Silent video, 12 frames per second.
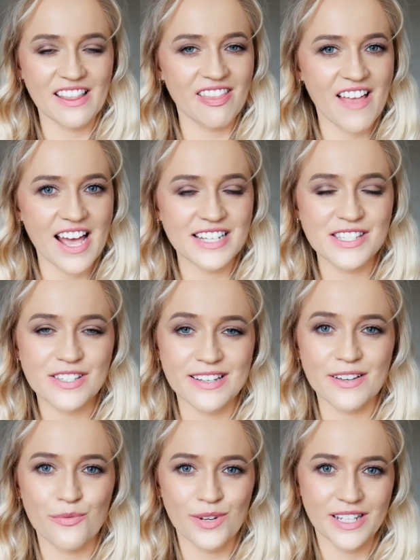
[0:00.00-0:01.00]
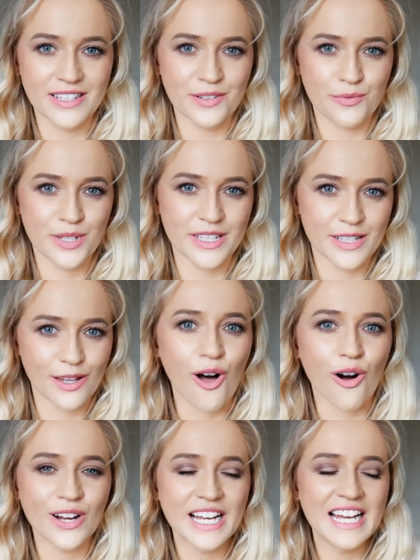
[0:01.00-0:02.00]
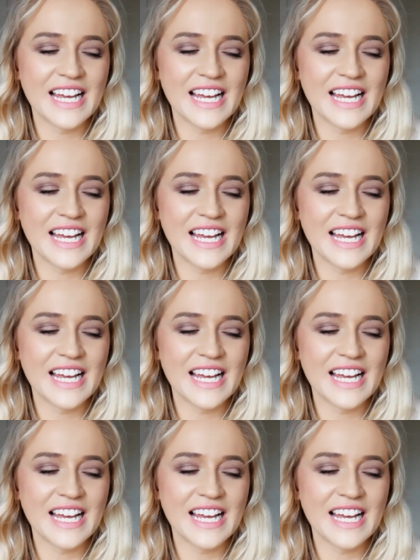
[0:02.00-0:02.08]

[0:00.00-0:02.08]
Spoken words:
lasts really long.